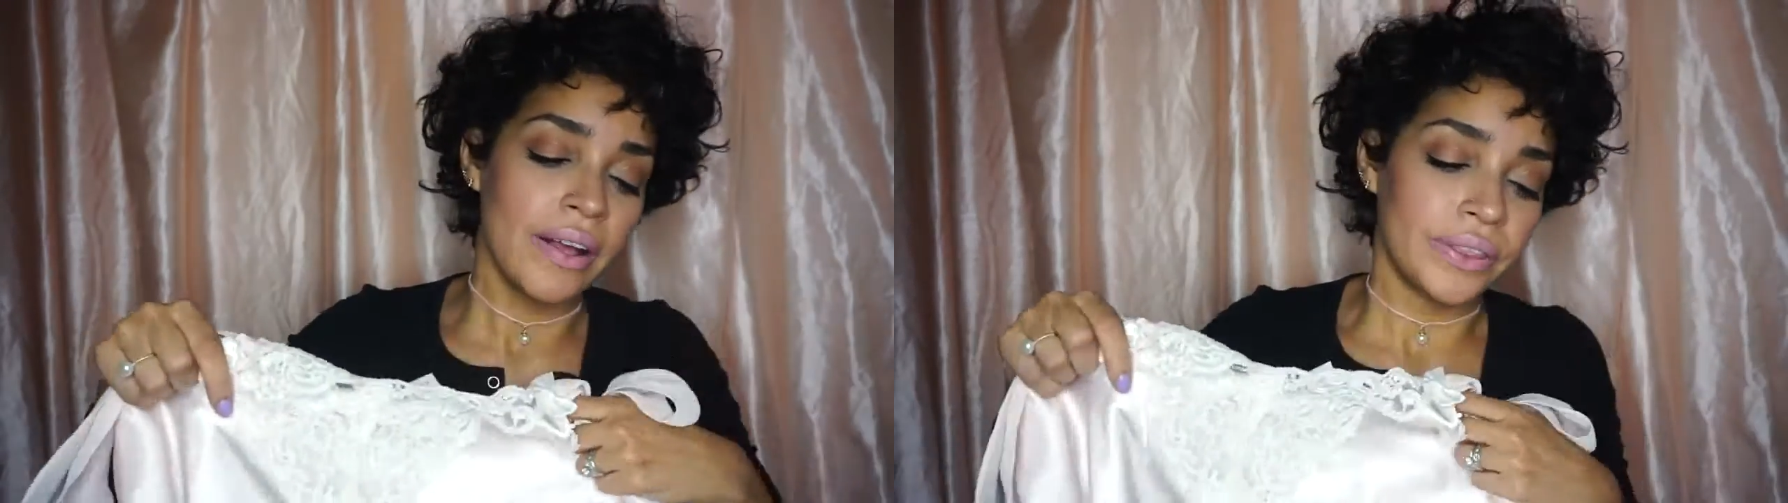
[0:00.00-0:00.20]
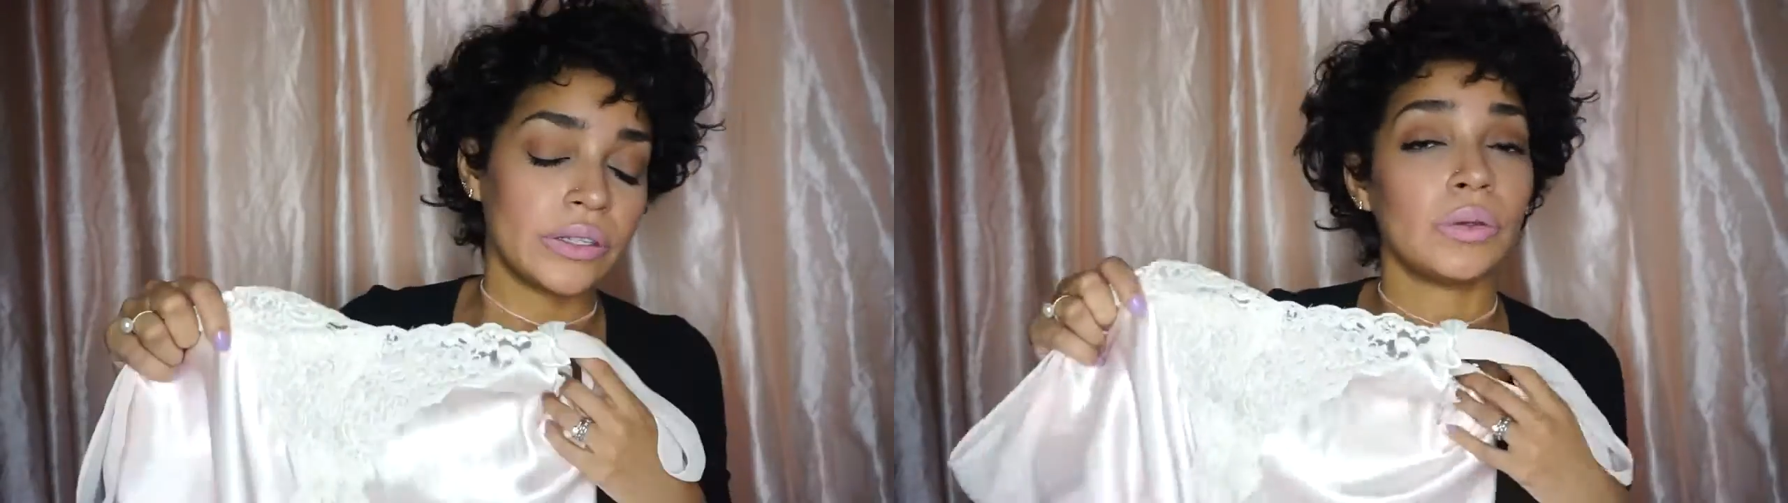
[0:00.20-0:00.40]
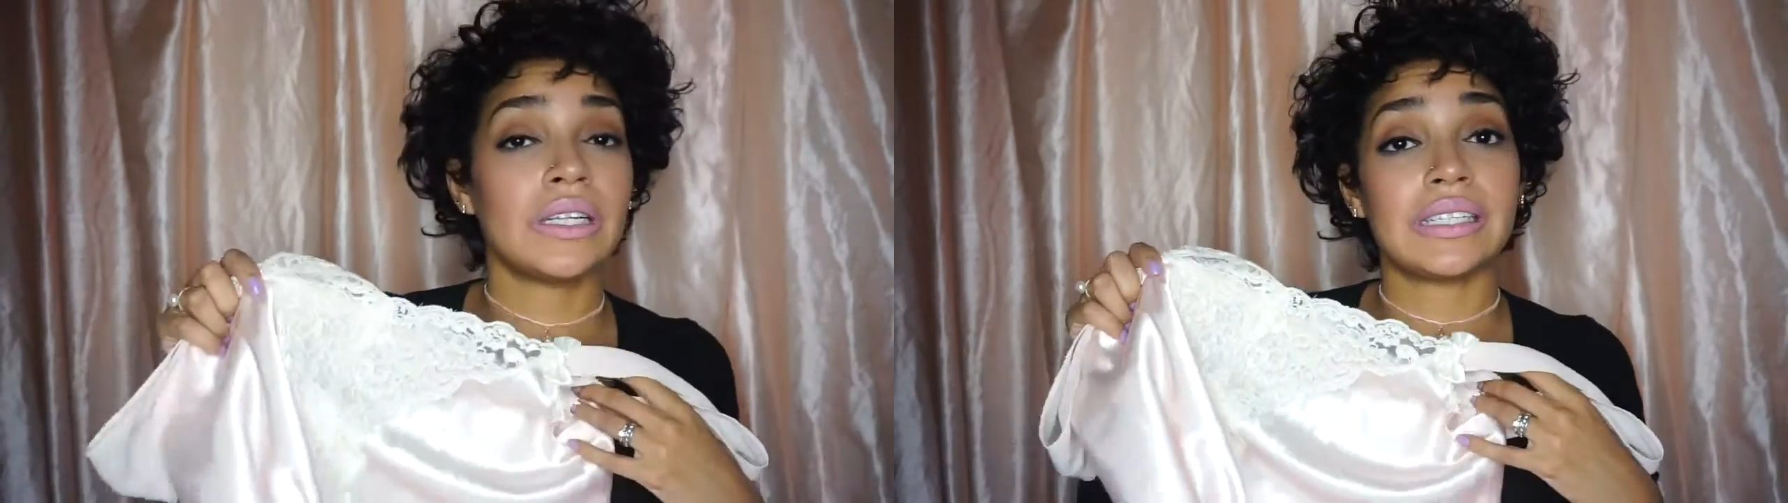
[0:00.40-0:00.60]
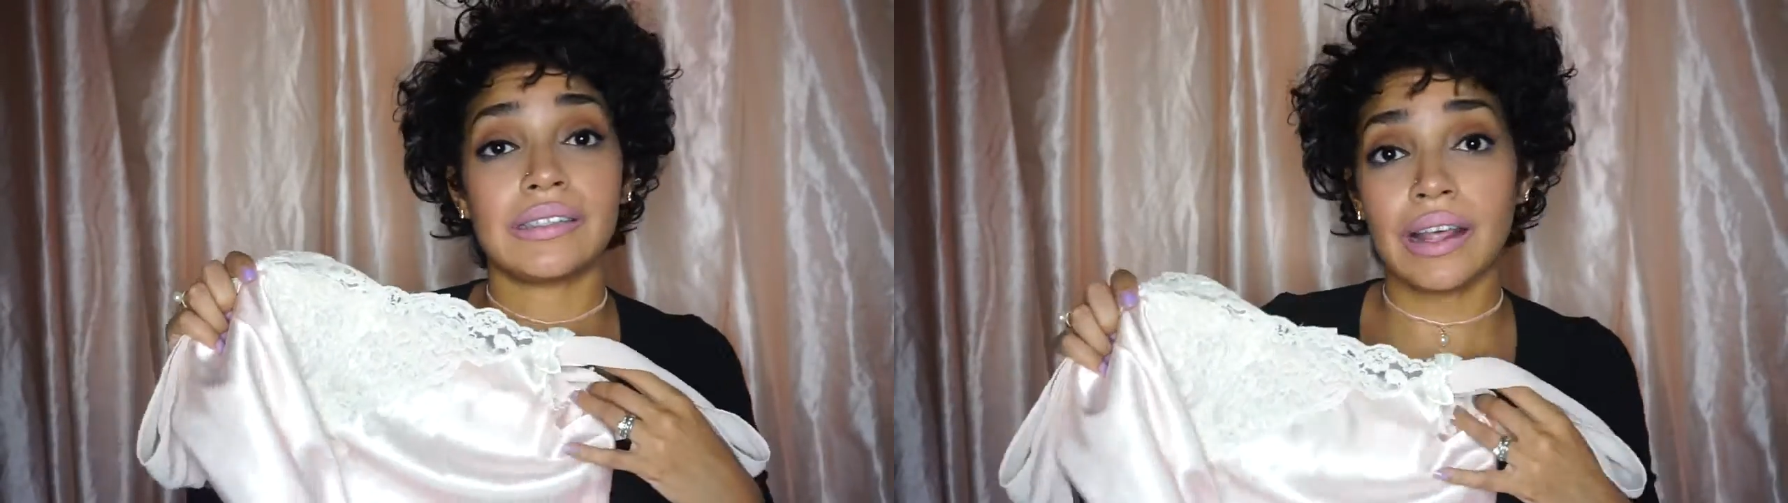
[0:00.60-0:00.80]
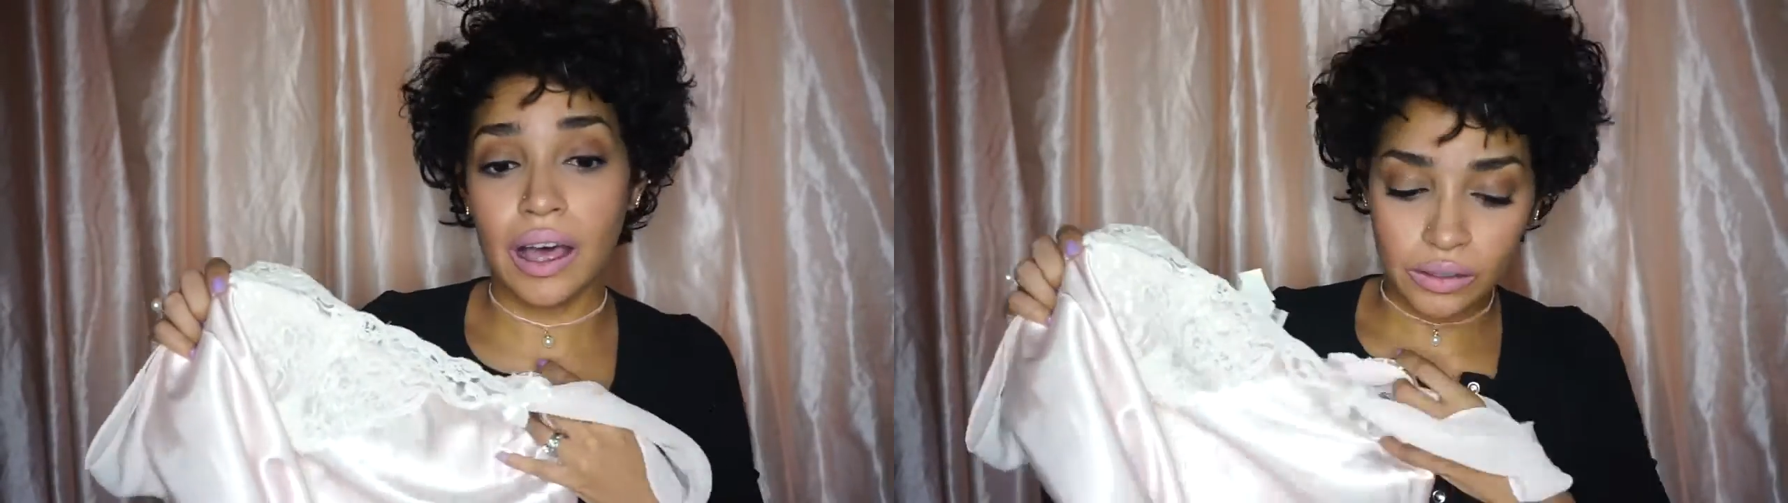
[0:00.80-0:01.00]
This one is
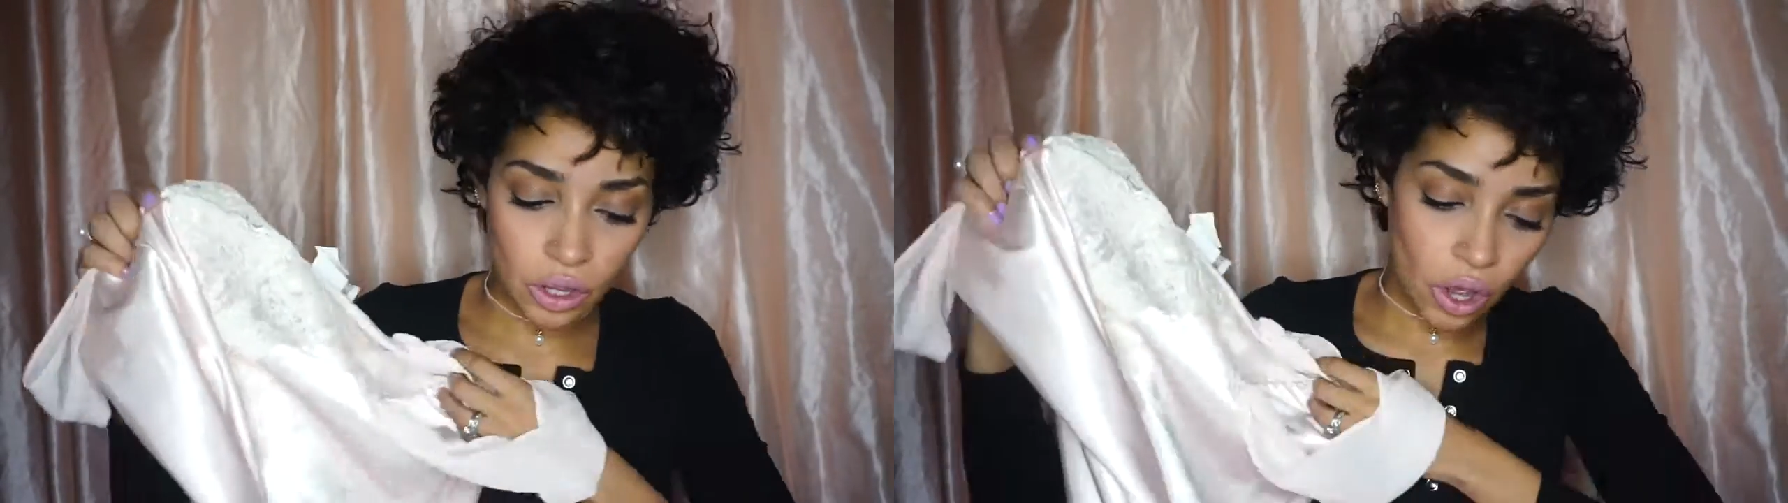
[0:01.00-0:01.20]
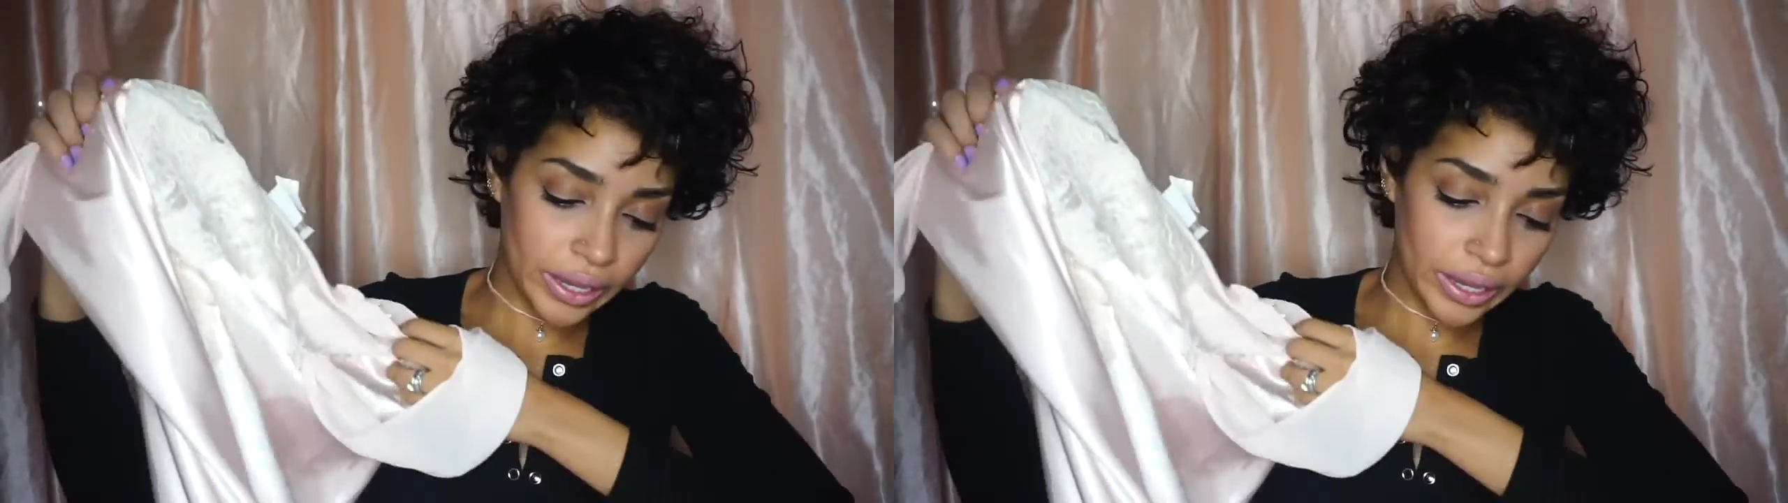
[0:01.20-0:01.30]
not long.